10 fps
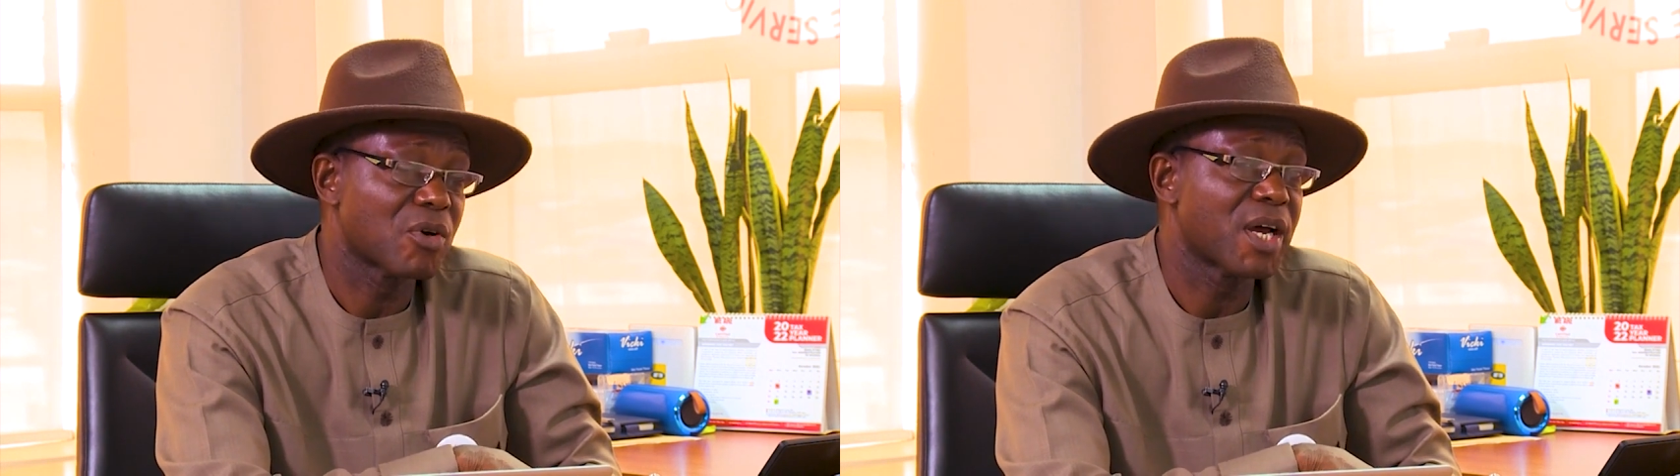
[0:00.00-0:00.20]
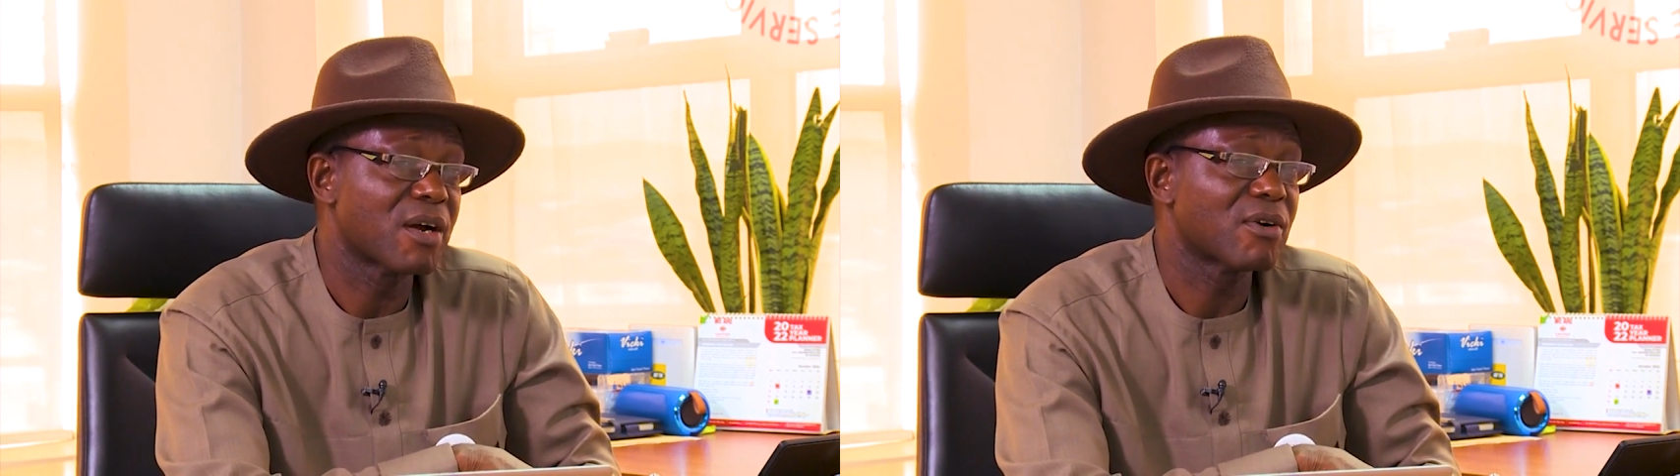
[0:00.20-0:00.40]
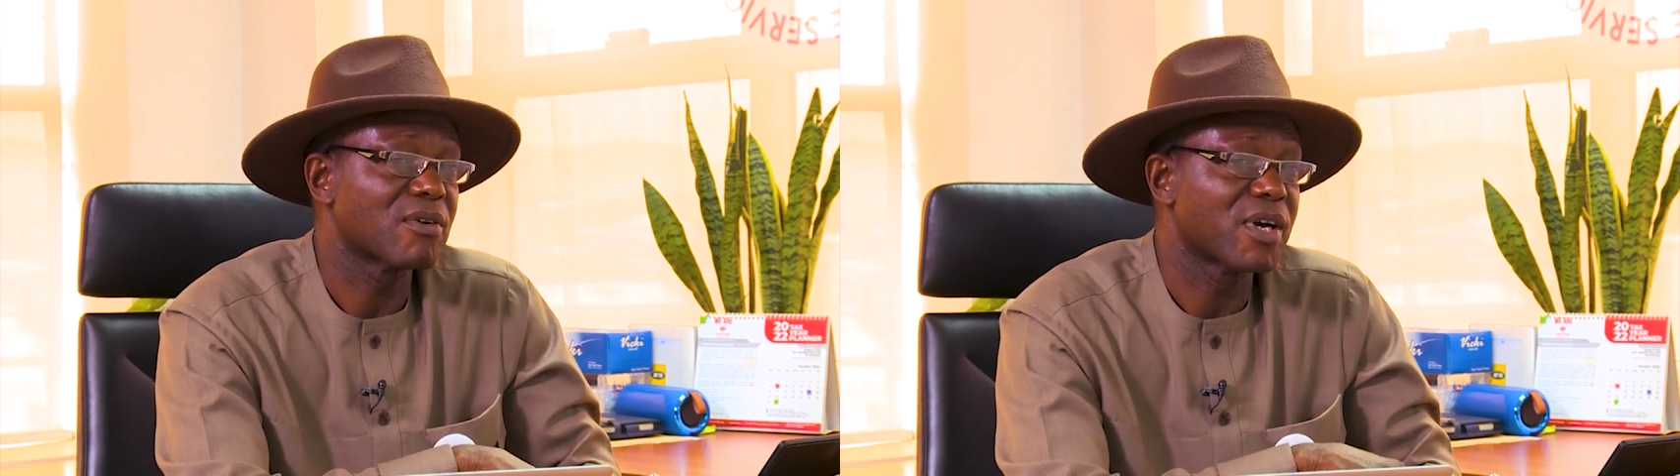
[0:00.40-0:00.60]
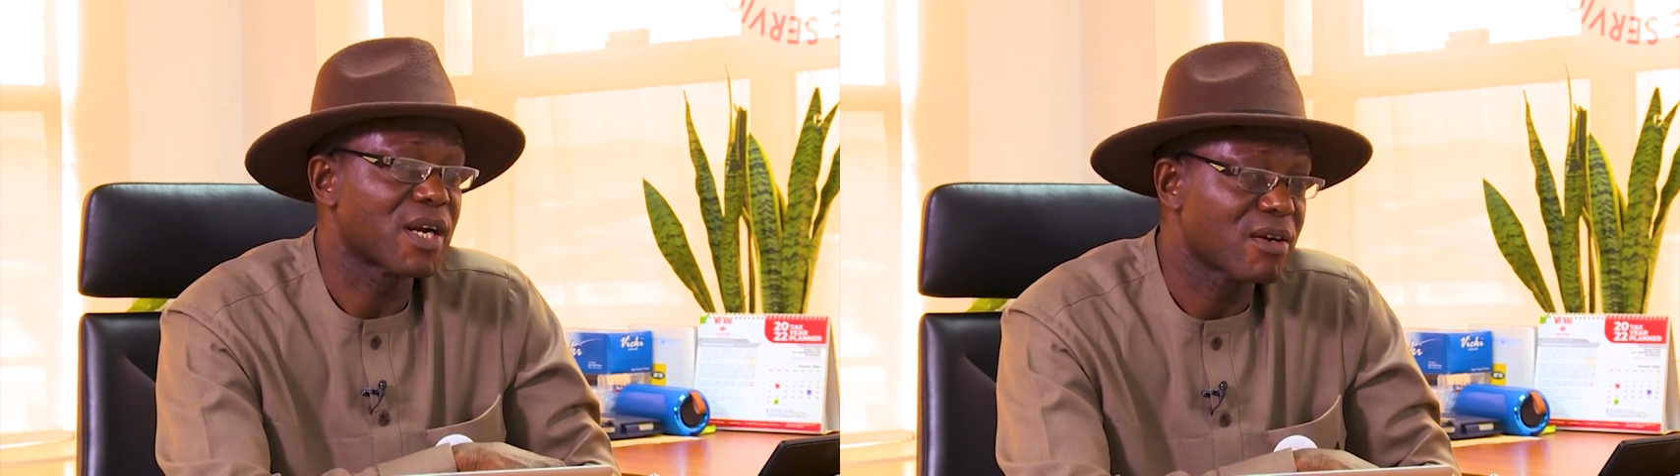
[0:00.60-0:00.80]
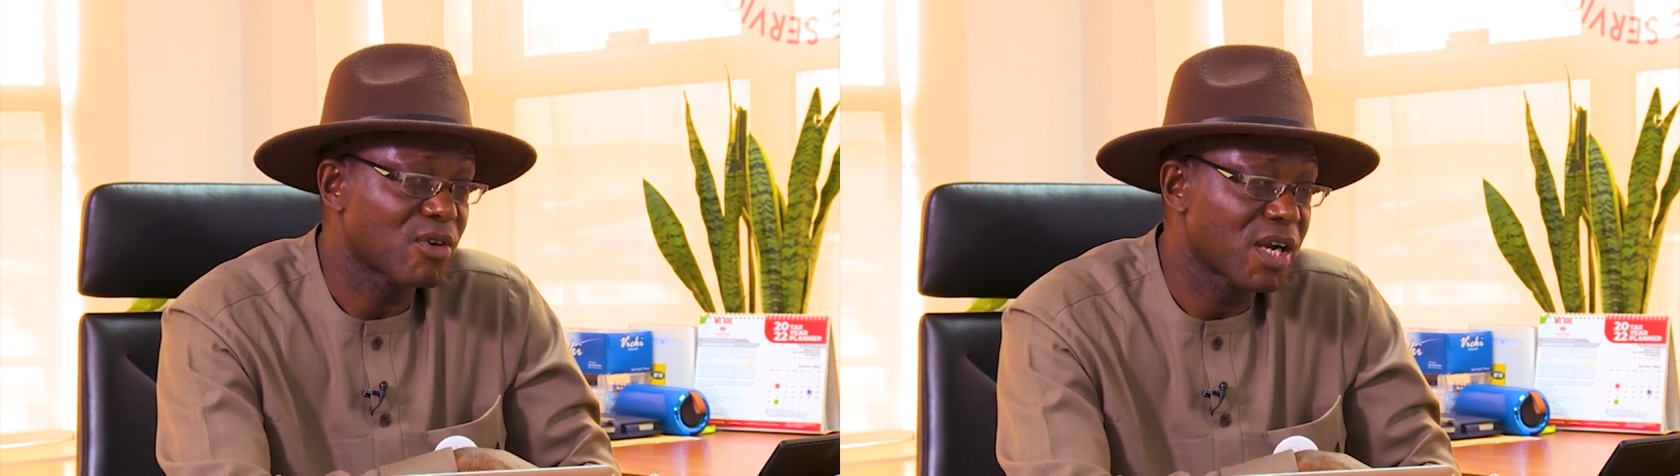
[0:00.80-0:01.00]
other
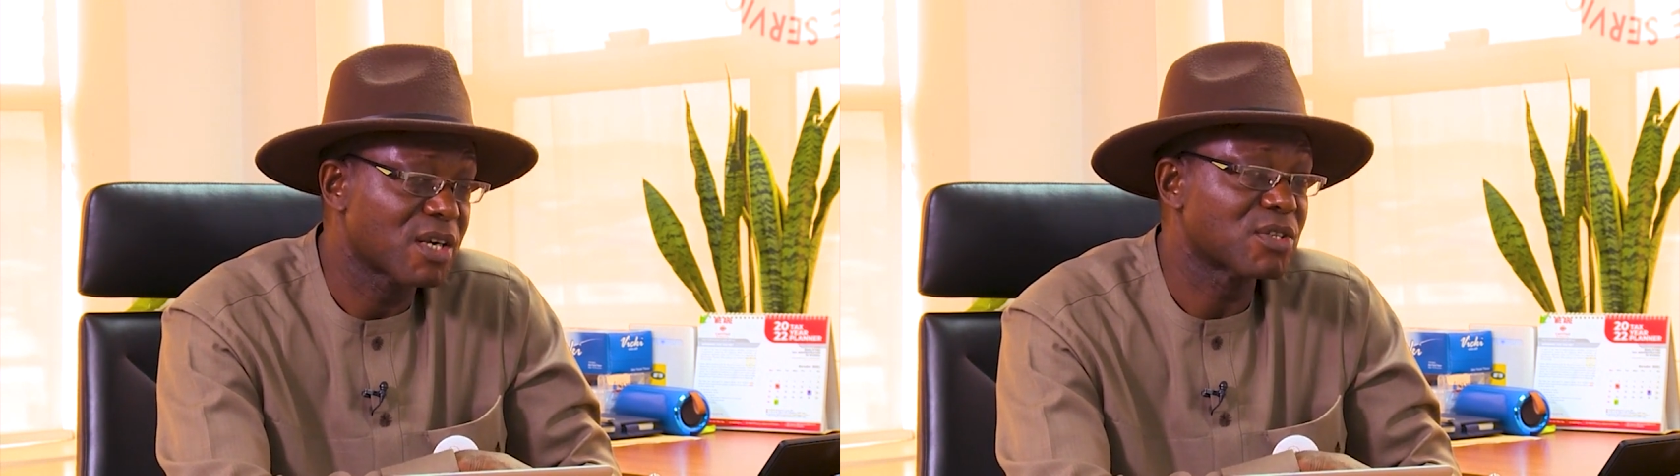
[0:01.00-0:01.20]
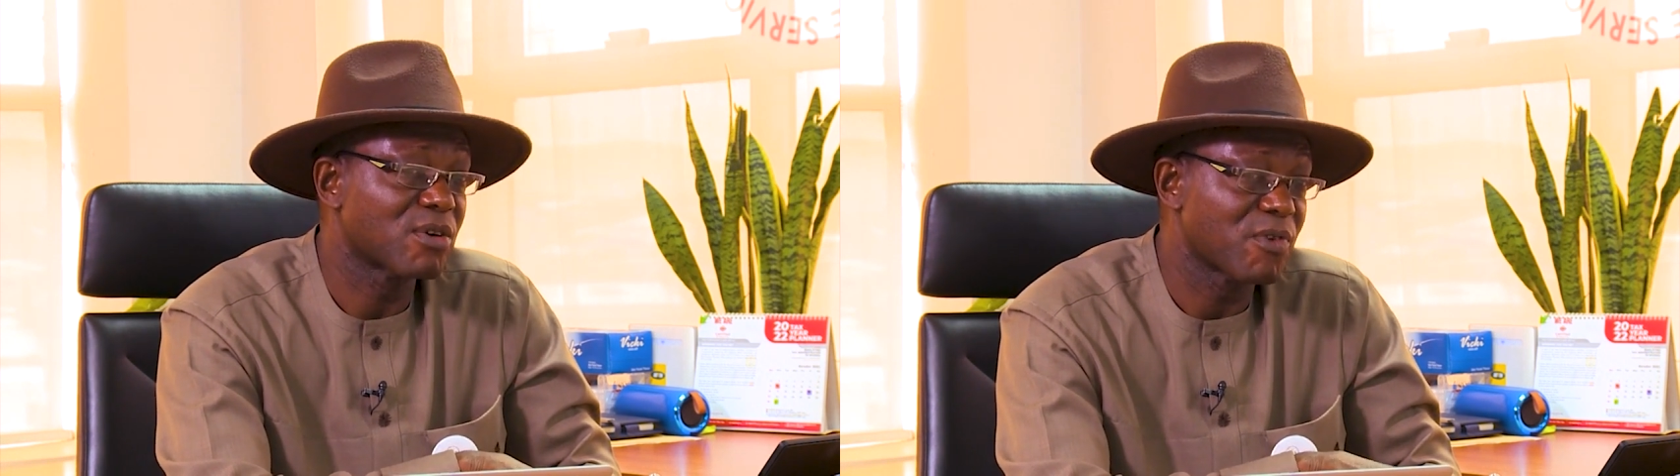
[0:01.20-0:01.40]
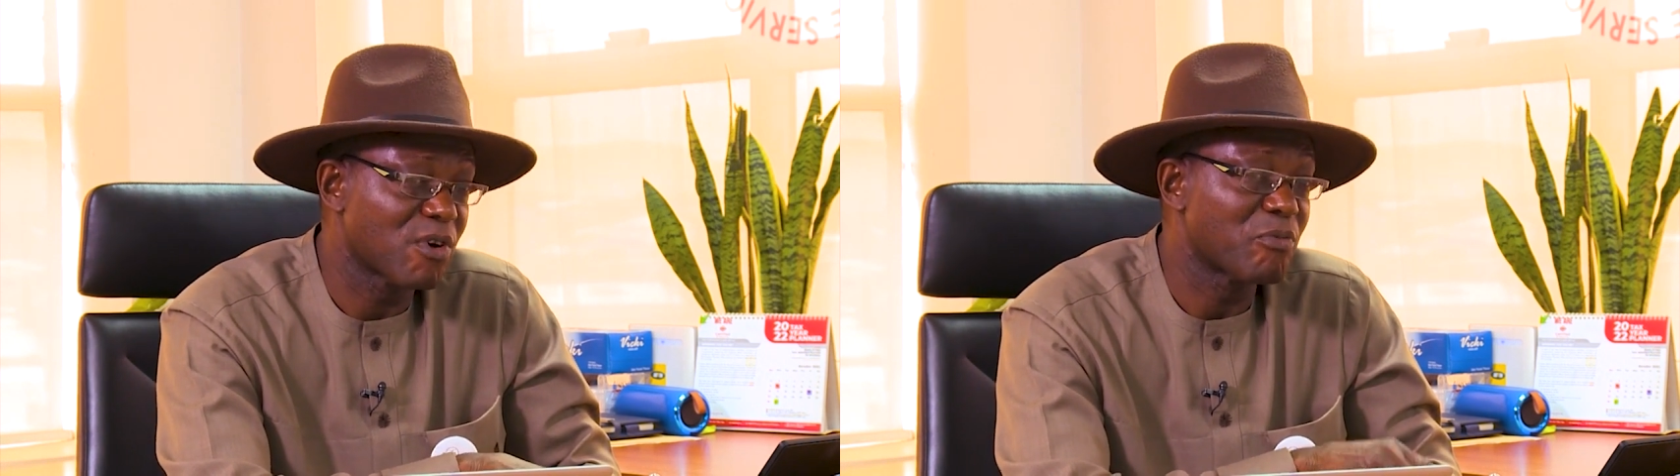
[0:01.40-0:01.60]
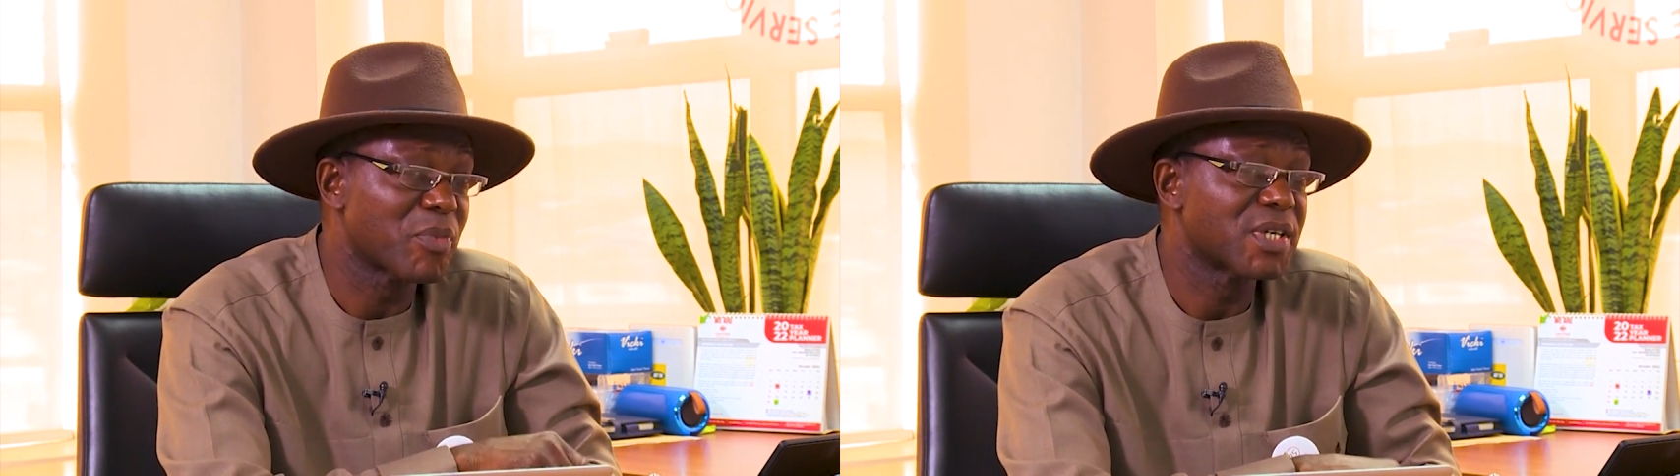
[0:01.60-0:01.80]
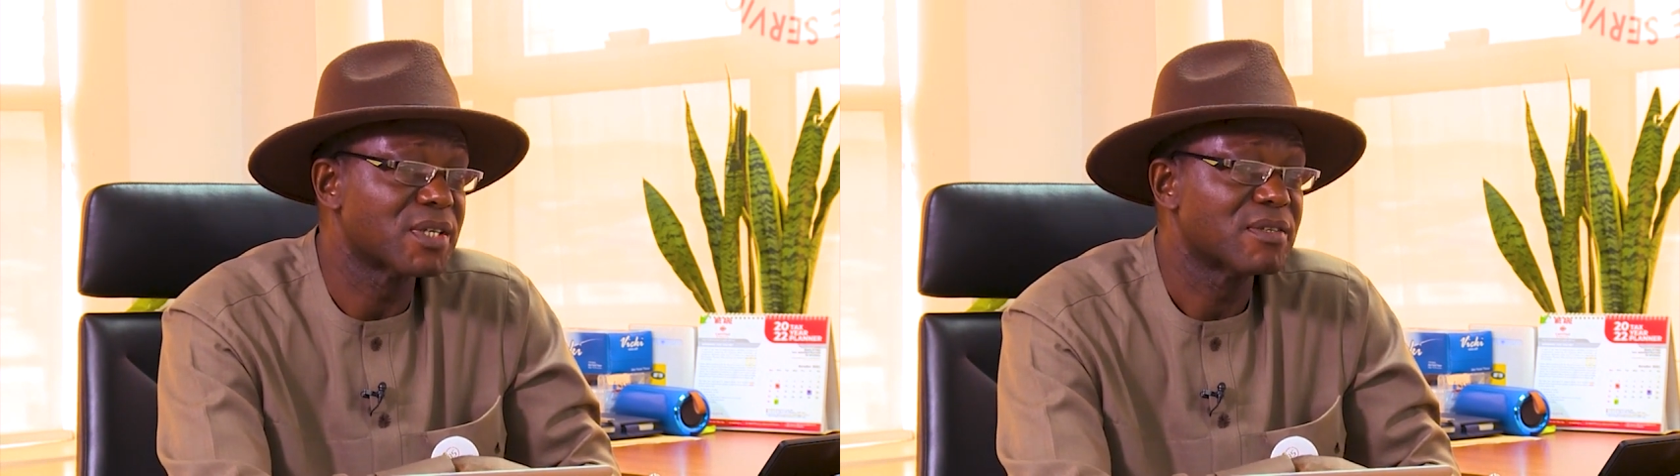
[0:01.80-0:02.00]
organs of government.